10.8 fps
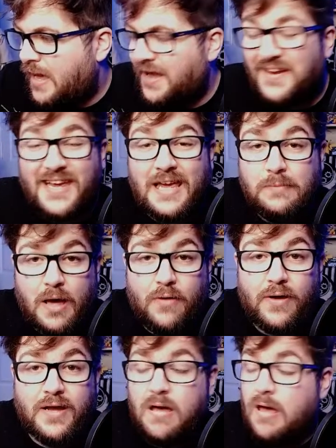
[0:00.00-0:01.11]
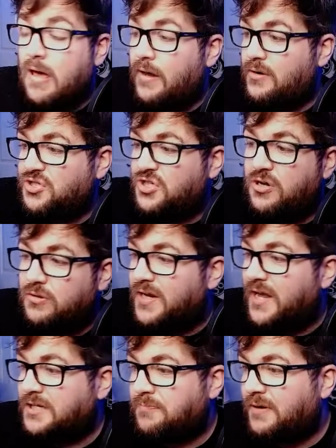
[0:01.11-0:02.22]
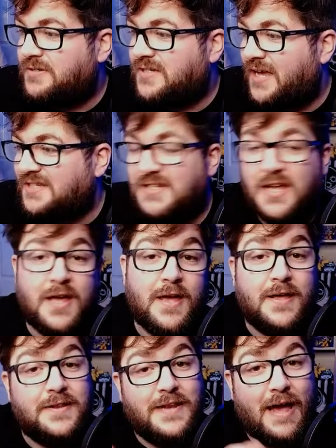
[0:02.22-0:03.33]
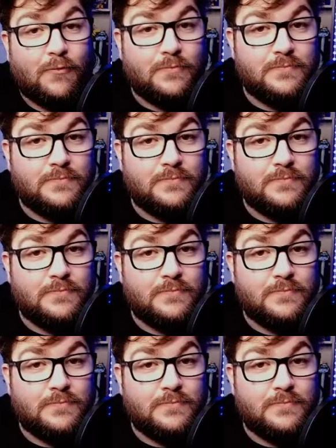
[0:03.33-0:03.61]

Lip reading: And I keep going, and I'll show you the next process now.